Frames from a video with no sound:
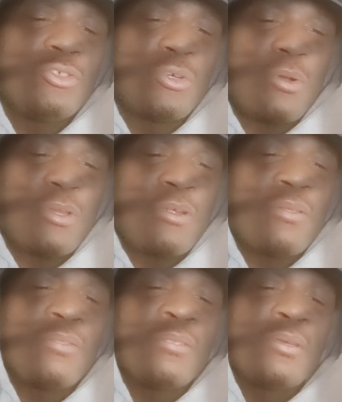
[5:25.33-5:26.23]

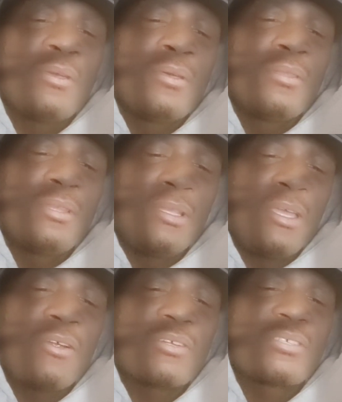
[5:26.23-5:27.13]
Joyner the
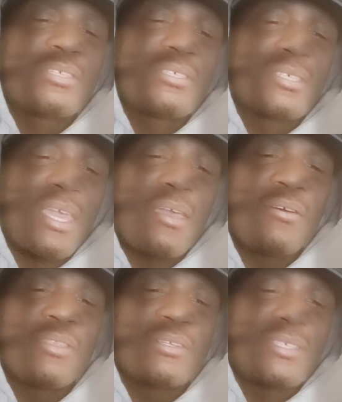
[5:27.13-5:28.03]
lyrics, the
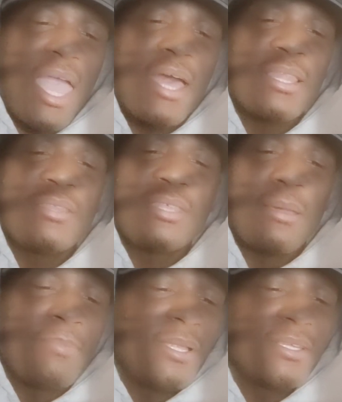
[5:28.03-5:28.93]
skill, the talent, the
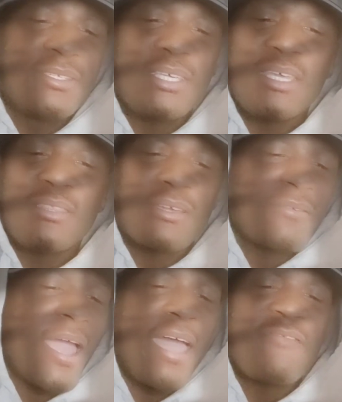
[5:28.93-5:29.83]
ability, the
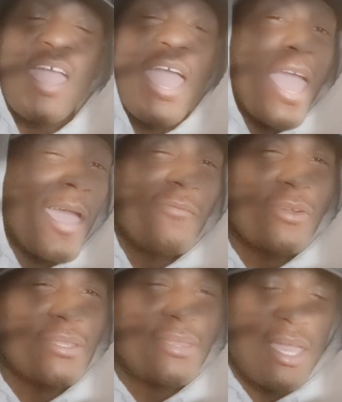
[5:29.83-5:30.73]
craft,
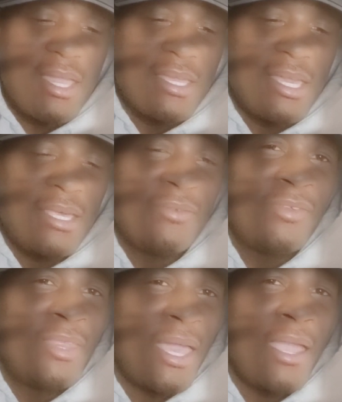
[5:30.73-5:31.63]
everything
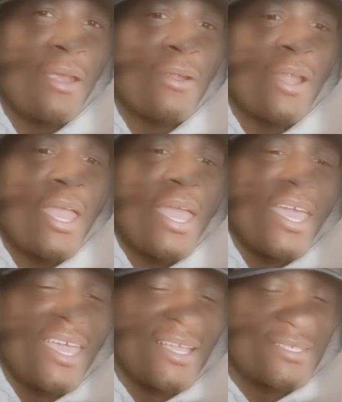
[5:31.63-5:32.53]
is there
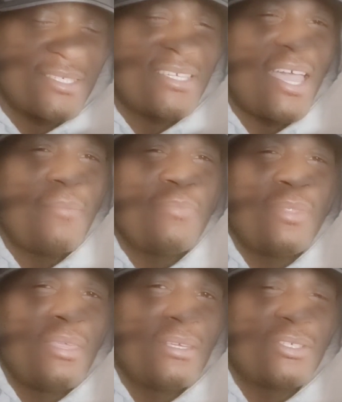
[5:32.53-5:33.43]
except
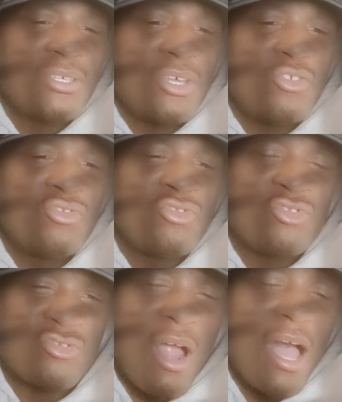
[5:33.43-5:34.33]
this
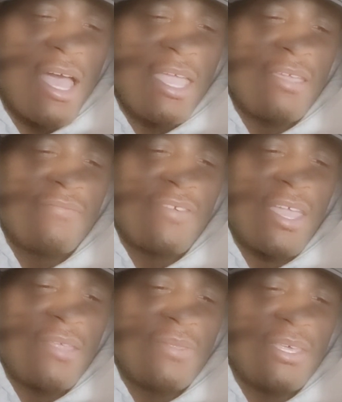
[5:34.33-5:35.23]
drive
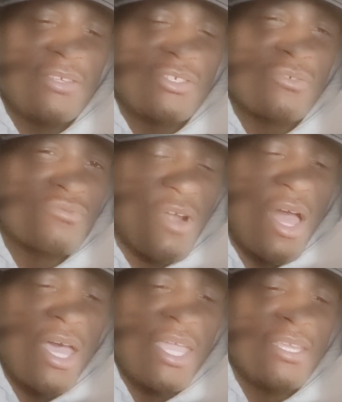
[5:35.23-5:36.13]
and this
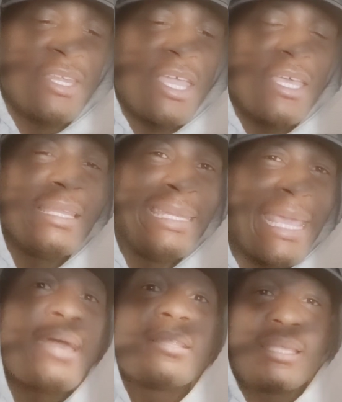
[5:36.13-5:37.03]
grind
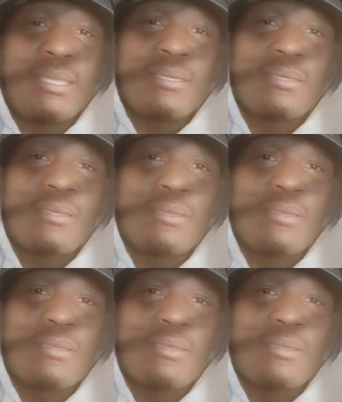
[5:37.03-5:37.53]
daily